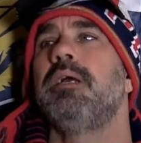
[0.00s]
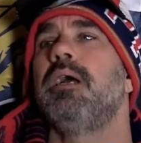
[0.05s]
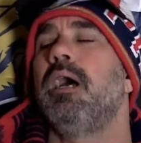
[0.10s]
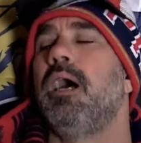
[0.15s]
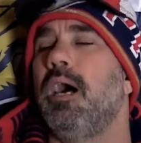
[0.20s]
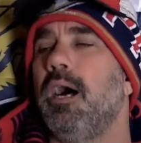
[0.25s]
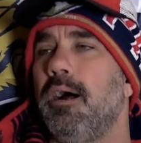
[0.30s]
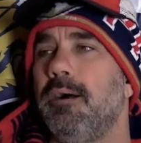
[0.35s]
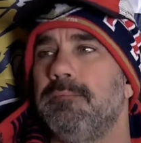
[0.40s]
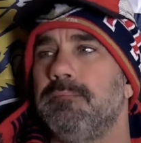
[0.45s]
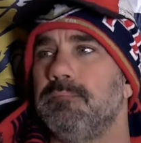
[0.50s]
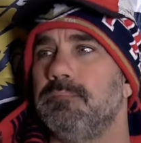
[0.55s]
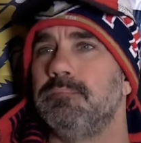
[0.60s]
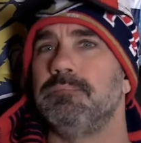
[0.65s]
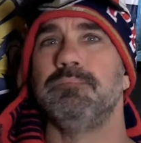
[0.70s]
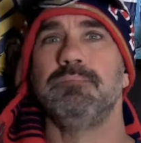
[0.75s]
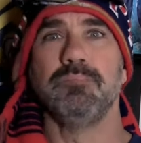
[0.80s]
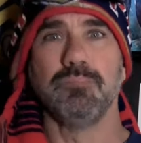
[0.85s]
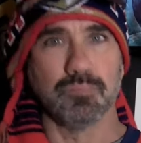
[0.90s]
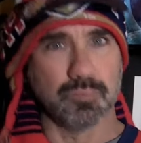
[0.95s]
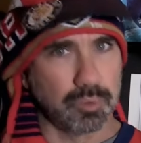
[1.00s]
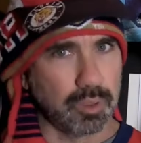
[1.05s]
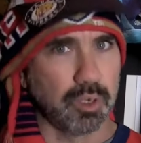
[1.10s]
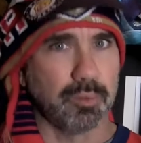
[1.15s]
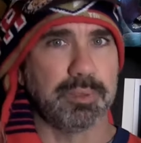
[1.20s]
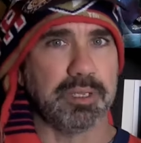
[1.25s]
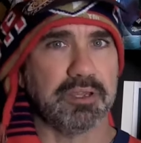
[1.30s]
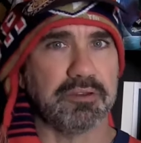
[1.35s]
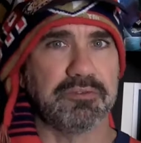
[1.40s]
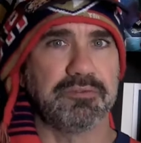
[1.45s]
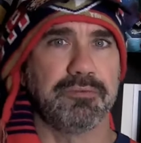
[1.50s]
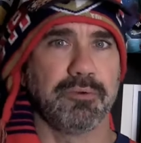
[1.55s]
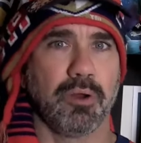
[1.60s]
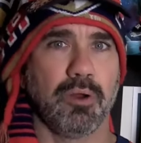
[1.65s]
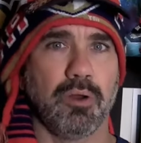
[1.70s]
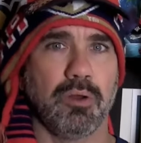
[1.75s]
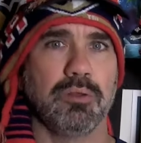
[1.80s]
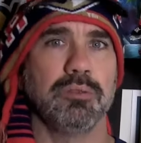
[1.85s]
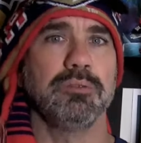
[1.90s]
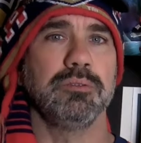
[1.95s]
Will be a
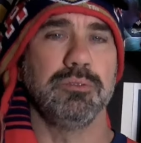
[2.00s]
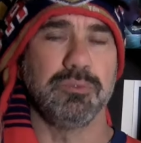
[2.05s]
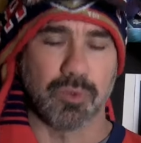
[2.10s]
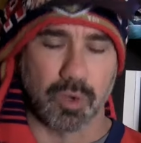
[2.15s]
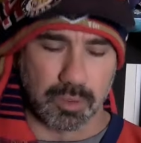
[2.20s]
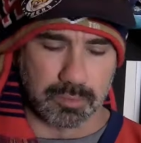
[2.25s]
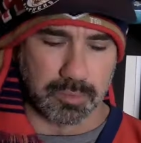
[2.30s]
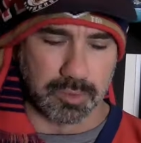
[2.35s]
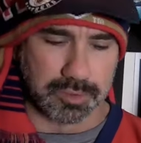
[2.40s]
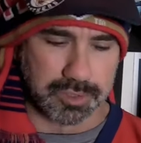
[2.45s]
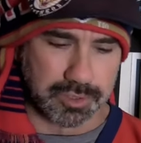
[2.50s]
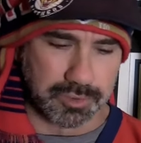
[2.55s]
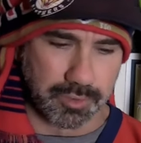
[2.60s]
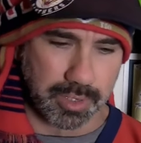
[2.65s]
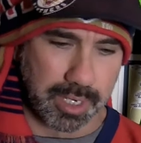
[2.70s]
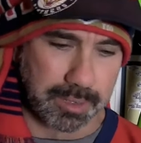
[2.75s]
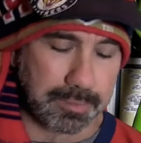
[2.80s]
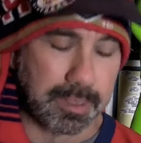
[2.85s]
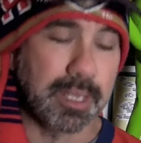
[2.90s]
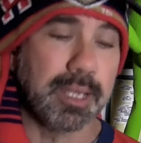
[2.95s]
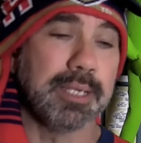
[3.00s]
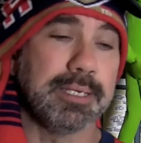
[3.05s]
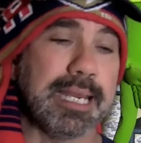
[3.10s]
full normal stream.